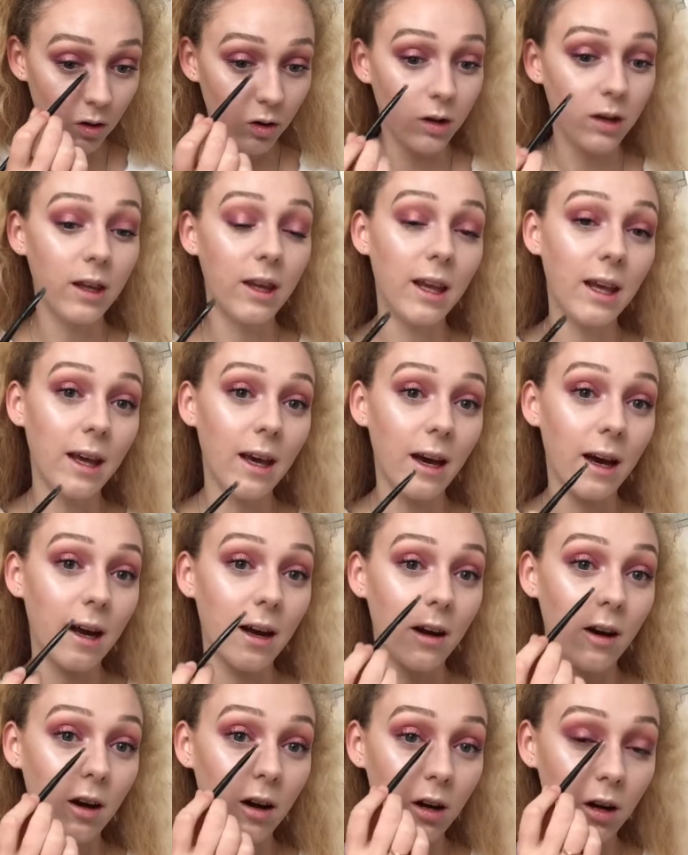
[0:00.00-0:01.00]
on the
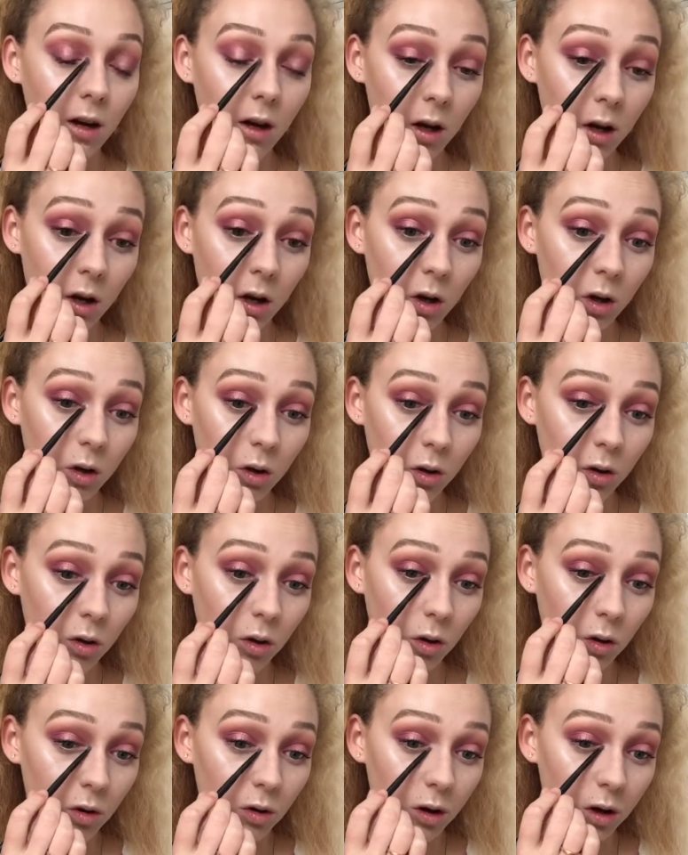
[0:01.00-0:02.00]
inner
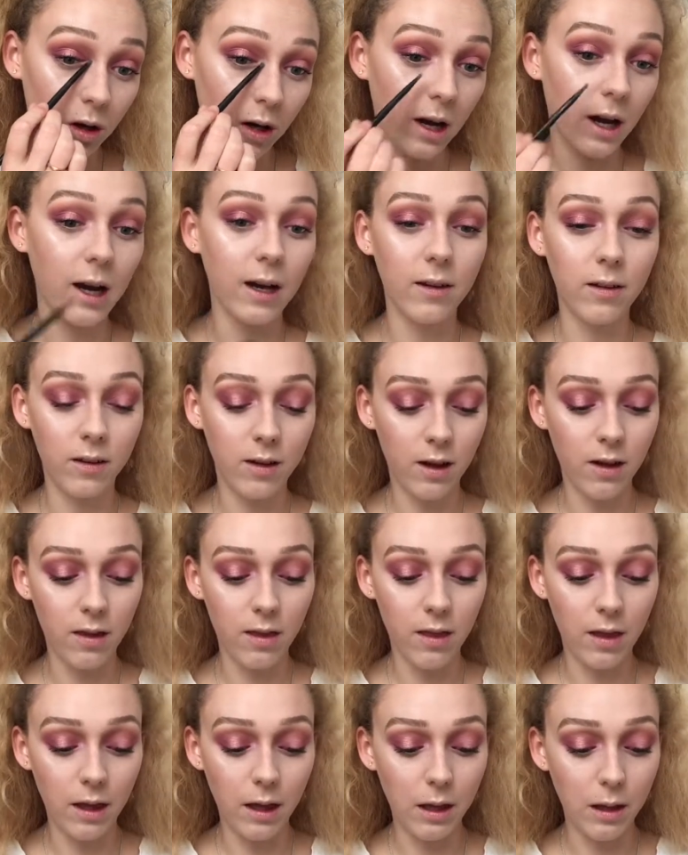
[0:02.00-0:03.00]
corner and
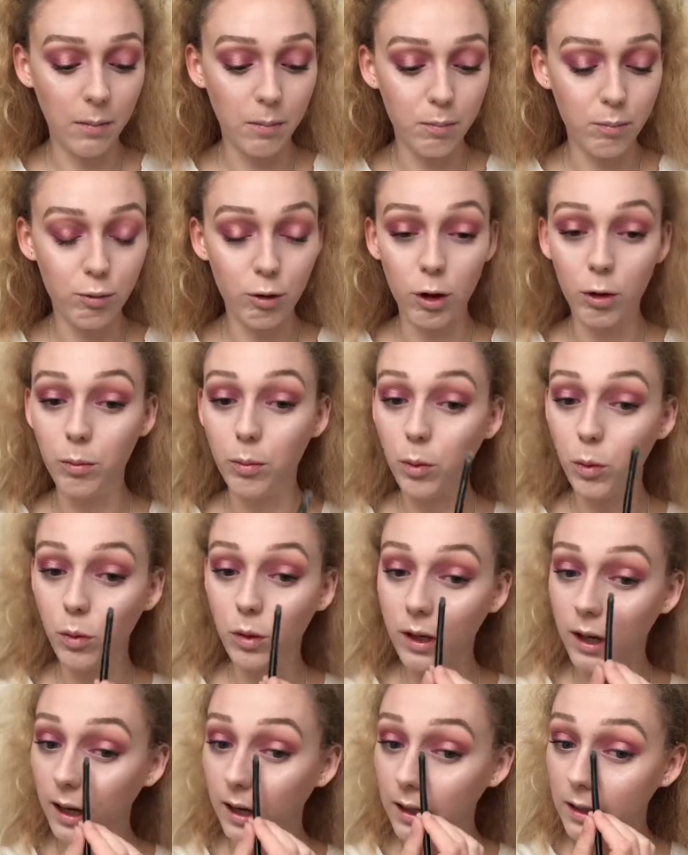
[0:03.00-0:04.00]
the brow
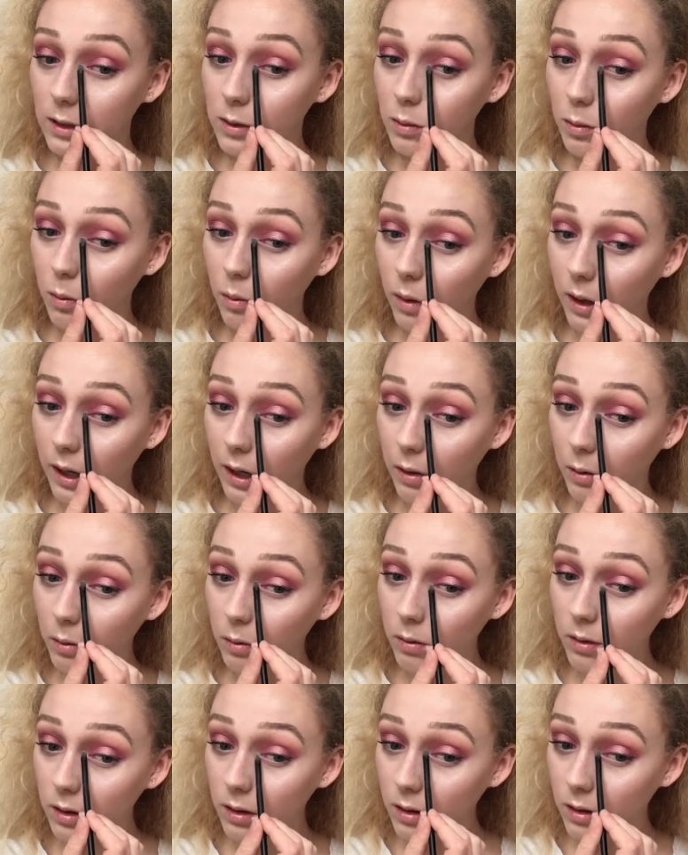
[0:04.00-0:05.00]
bone as well.